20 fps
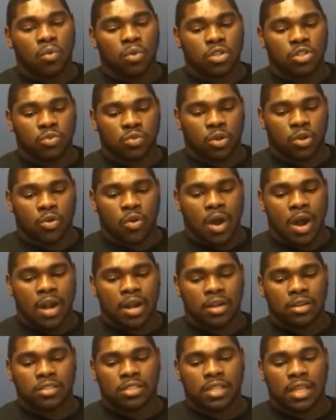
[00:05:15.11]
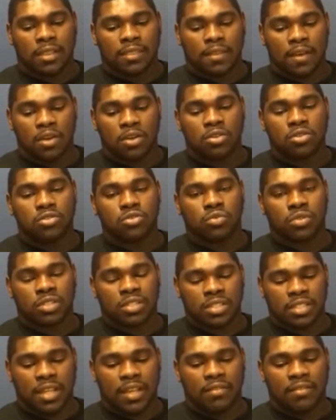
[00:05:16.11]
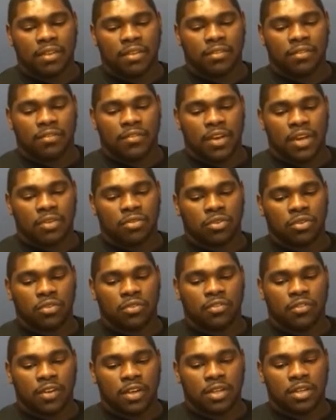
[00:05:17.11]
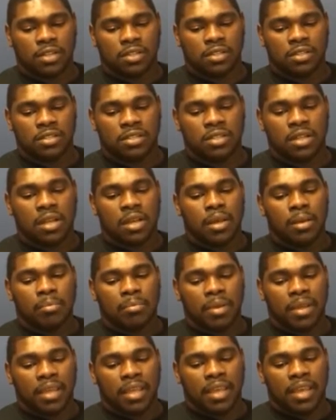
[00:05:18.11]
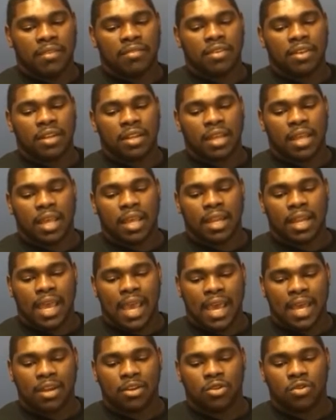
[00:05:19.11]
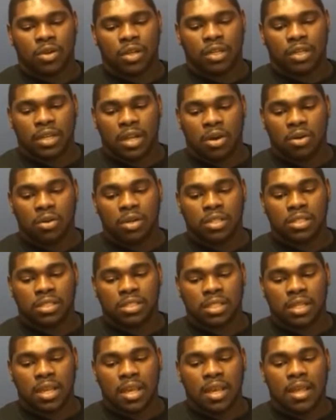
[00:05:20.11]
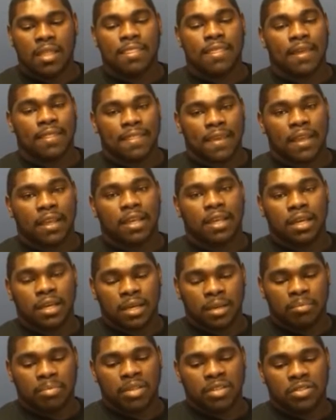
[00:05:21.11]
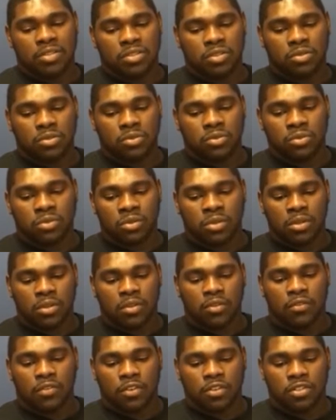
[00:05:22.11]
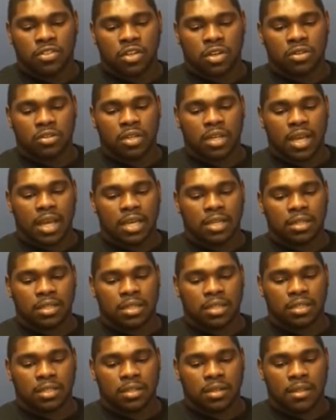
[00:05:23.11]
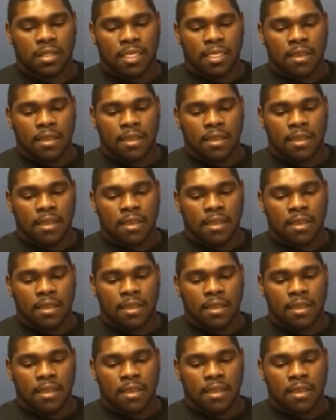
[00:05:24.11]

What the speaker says: which requires that those receiving federal funds be given an adequate notice that they could be sued for certain conduct.